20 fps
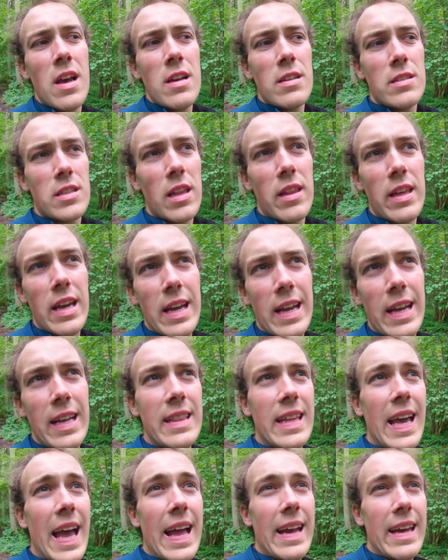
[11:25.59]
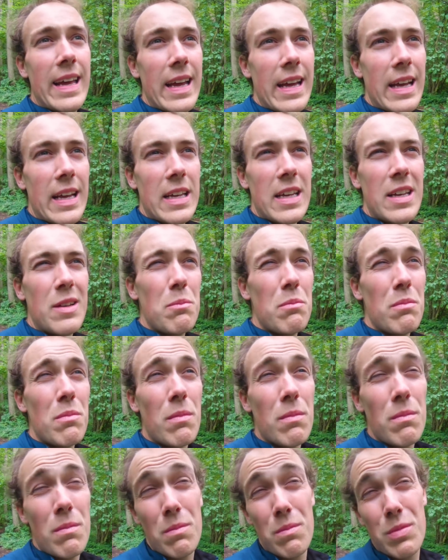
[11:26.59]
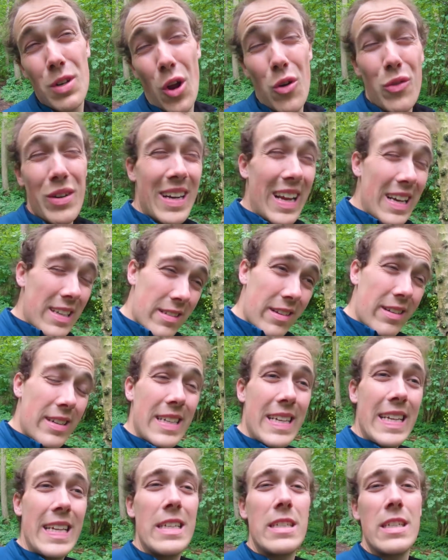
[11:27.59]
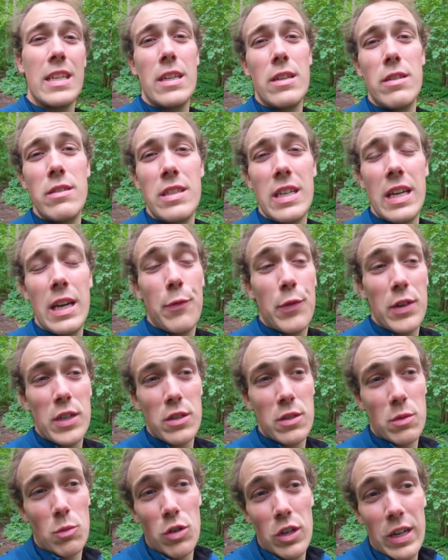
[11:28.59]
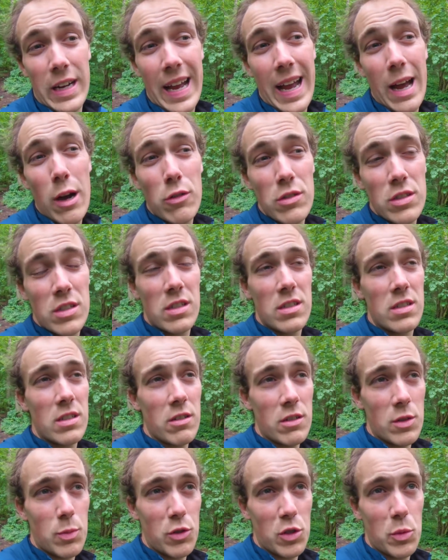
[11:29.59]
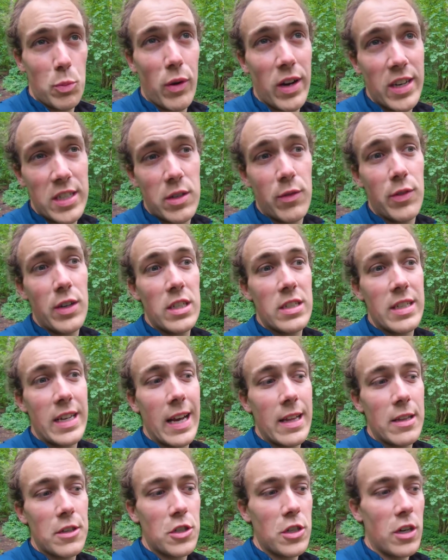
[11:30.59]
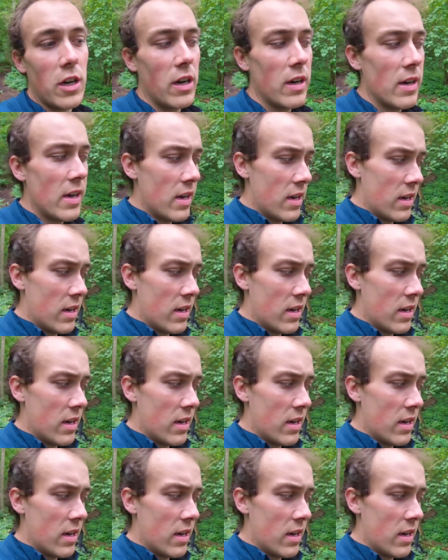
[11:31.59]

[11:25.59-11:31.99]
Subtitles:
so that in the edit you don't necessarily need to use it if it doesn't work out, so there's not as much pressure for you to get the shot.